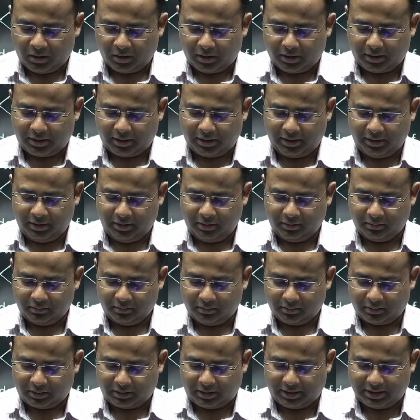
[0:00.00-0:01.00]
he
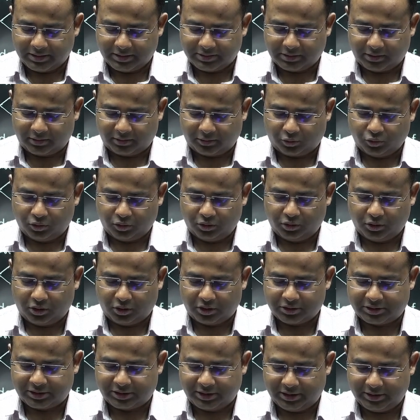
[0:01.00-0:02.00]
has a good
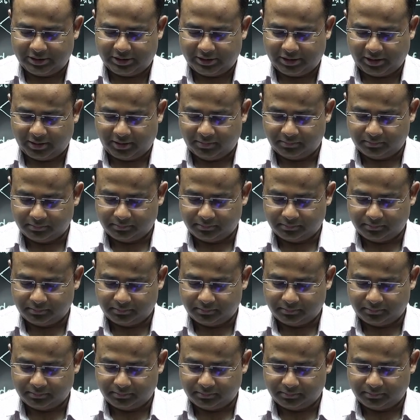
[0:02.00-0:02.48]
nostalgia